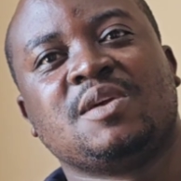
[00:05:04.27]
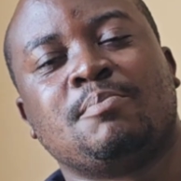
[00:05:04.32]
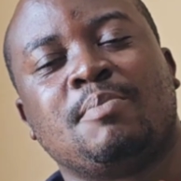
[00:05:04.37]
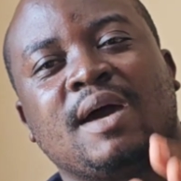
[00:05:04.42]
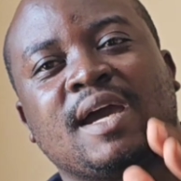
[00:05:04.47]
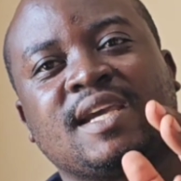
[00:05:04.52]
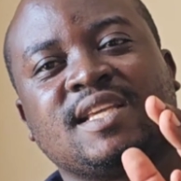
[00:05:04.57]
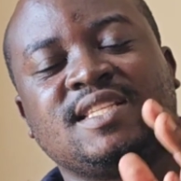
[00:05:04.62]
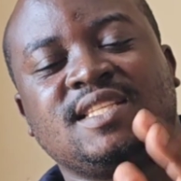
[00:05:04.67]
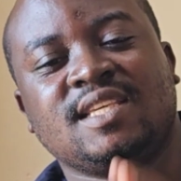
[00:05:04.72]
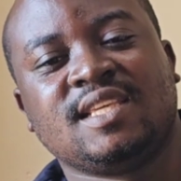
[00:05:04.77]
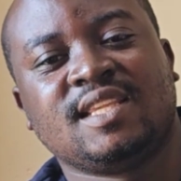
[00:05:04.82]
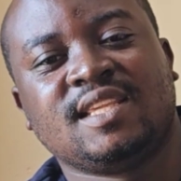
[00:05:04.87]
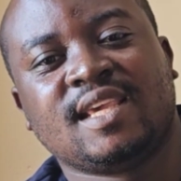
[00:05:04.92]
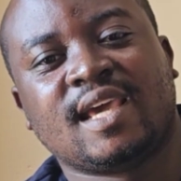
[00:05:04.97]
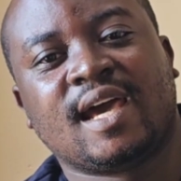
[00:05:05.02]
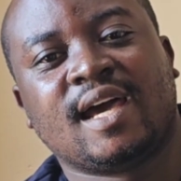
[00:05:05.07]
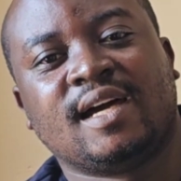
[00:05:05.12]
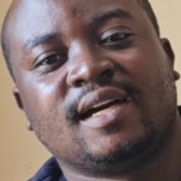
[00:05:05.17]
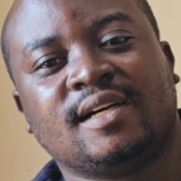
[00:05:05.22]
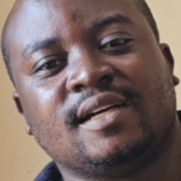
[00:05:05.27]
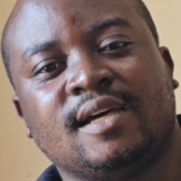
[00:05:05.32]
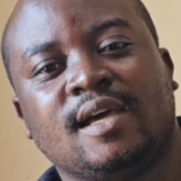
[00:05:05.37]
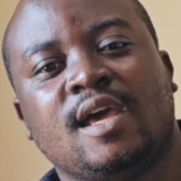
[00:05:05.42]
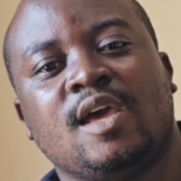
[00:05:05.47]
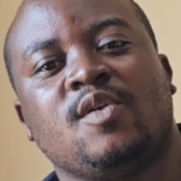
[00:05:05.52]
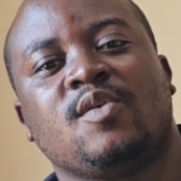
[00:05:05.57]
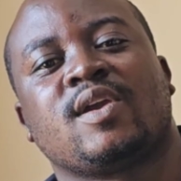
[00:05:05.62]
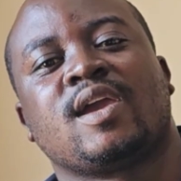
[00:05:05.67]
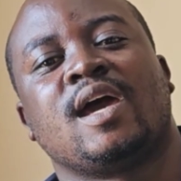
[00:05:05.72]
bacteria,
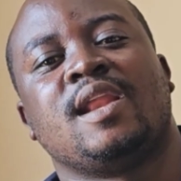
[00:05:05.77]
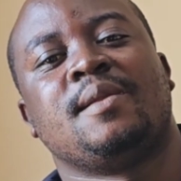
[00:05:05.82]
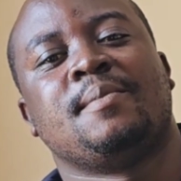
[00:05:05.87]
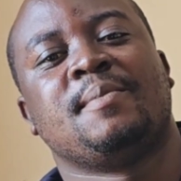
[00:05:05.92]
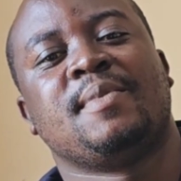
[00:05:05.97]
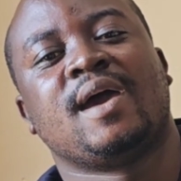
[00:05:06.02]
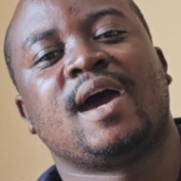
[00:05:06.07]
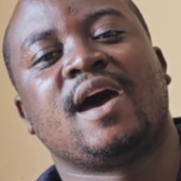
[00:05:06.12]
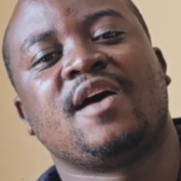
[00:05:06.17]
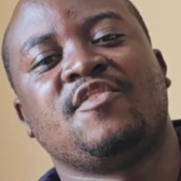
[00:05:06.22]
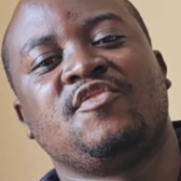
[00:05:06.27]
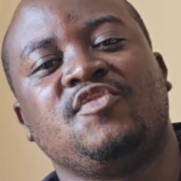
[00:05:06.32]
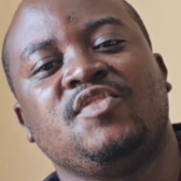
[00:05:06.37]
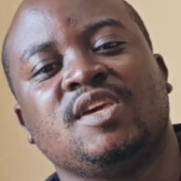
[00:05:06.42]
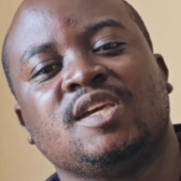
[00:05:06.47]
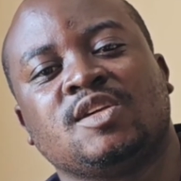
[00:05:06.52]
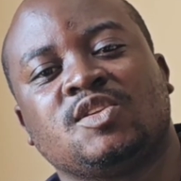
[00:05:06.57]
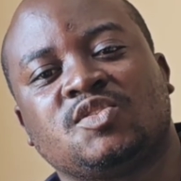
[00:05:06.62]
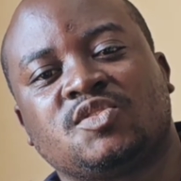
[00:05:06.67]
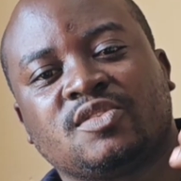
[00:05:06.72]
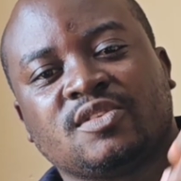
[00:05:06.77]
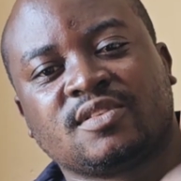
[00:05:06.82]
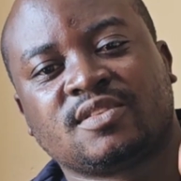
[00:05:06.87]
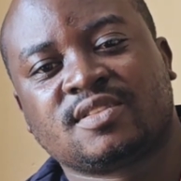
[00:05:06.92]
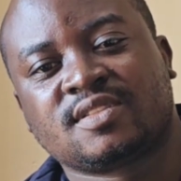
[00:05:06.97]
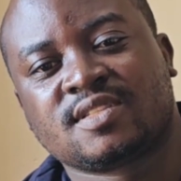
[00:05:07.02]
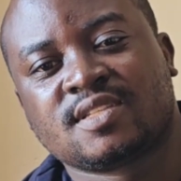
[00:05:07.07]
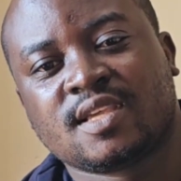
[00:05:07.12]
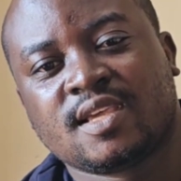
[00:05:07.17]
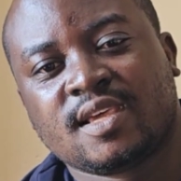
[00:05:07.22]
we can be having
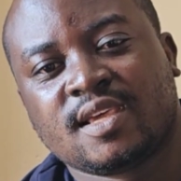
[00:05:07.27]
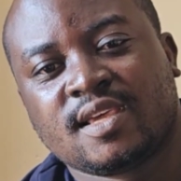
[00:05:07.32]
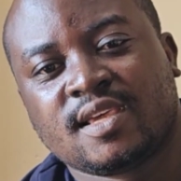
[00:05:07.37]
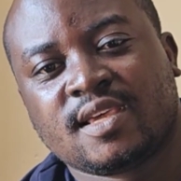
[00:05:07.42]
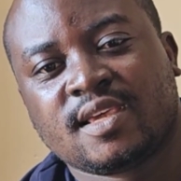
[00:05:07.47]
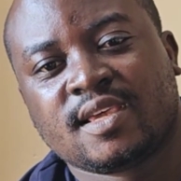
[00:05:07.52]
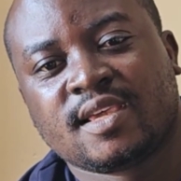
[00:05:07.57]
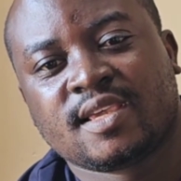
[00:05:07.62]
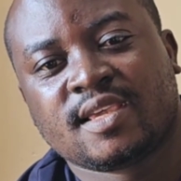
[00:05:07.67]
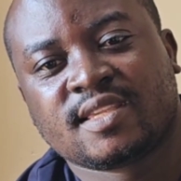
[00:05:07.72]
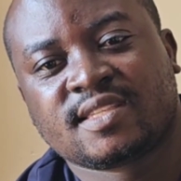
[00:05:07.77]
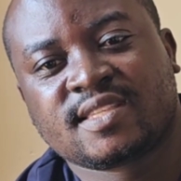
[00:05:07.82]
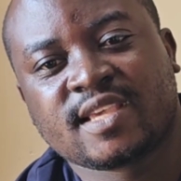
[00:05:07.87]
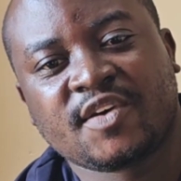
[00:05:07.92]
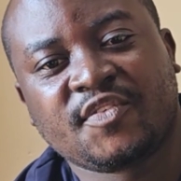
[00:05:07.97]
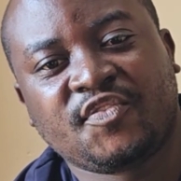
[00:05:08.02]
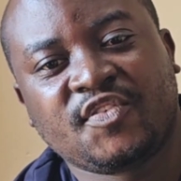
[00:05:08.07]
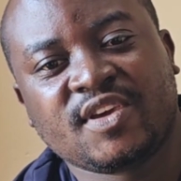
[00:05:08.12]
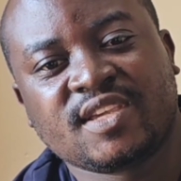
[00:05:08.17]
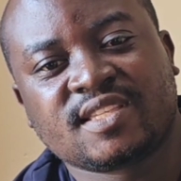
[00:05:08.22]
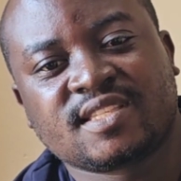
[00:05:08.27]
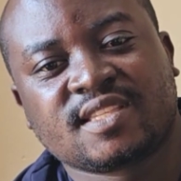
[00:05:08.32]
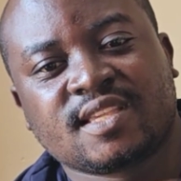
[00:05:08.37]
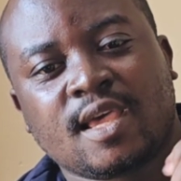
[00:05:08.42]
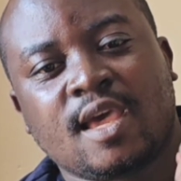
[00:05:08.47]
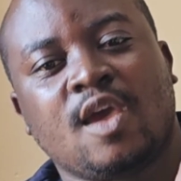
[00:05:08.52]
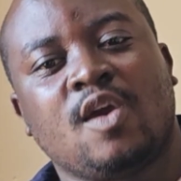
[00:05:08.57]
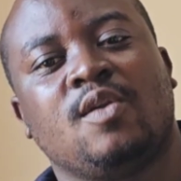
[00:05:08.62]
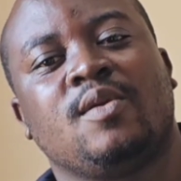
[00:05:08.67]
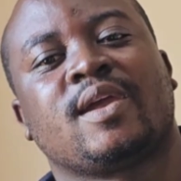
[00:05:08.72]
tooth surface,
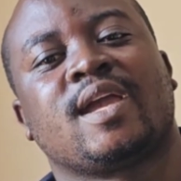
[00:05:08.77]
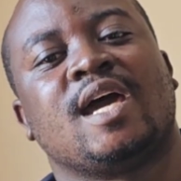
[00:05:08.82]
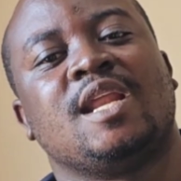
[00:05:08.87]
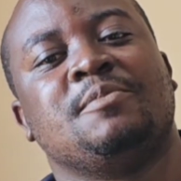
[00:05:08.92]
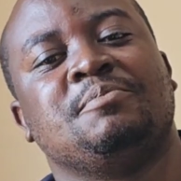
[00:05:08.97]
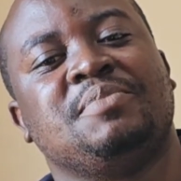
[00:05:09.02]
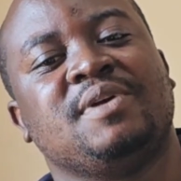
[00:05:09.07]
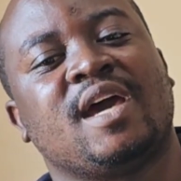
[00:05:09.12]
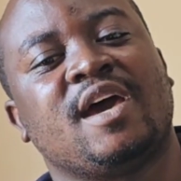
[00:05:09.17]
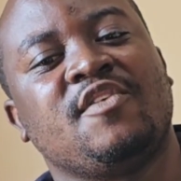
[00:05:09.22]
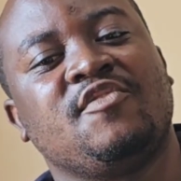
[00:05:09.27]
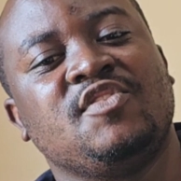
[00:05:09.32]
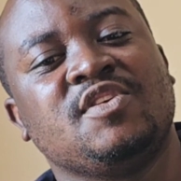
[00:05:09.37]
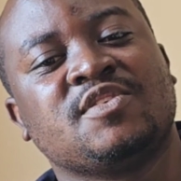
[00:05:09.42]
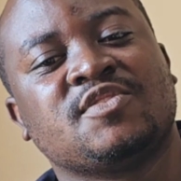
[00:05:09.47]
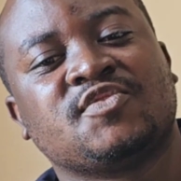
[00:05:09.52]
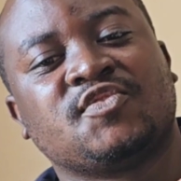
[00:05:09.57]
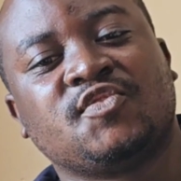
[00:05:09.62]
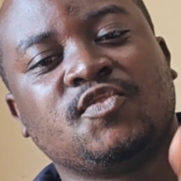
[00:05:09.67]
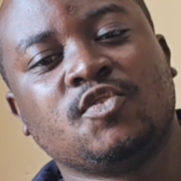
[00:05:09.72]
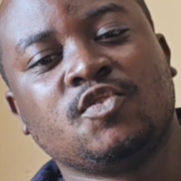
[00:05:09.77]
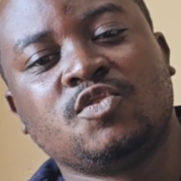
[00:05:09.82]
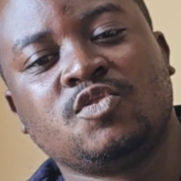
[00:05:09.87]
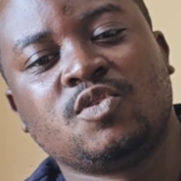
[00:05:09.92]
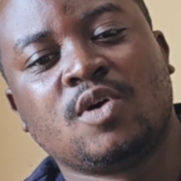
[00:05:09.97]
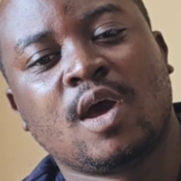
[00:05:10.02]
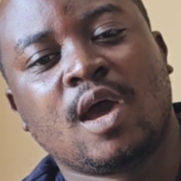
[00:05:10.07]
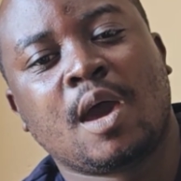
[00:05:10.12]
we can be having food,